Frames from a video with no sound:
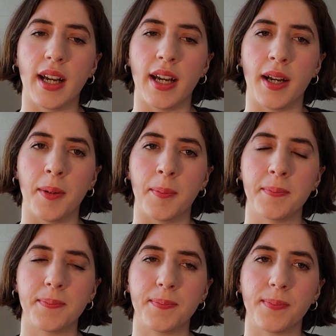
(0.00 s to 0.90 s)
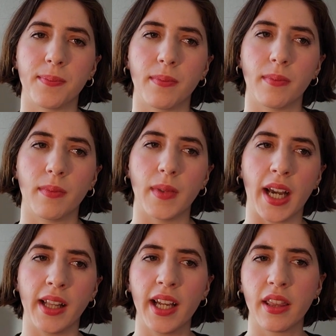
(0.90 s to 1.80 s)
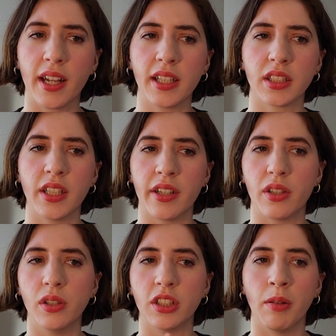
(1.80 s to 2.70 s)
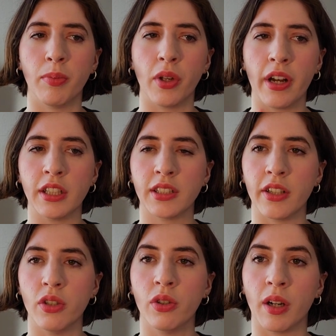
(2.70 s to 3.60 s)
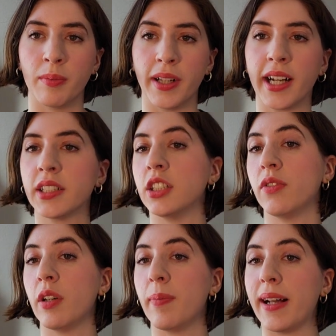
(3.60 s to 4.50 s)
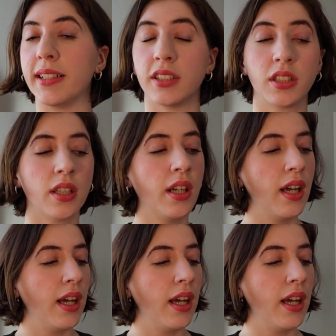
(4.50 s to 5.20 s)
I like that it's not too simple and it's not too complex. It's very balanced.